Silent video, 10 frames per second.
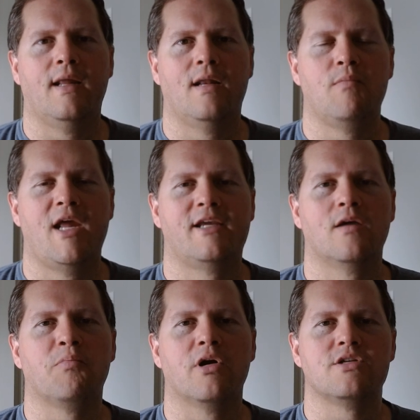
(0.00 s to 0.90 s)
and
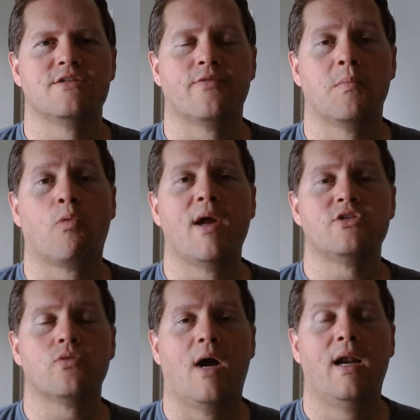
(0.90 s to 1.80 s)
making a purchase from a
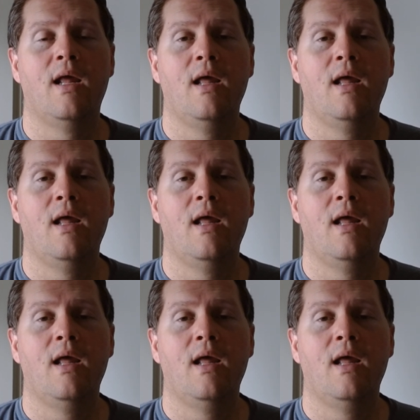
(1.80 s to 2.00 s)
restaurant.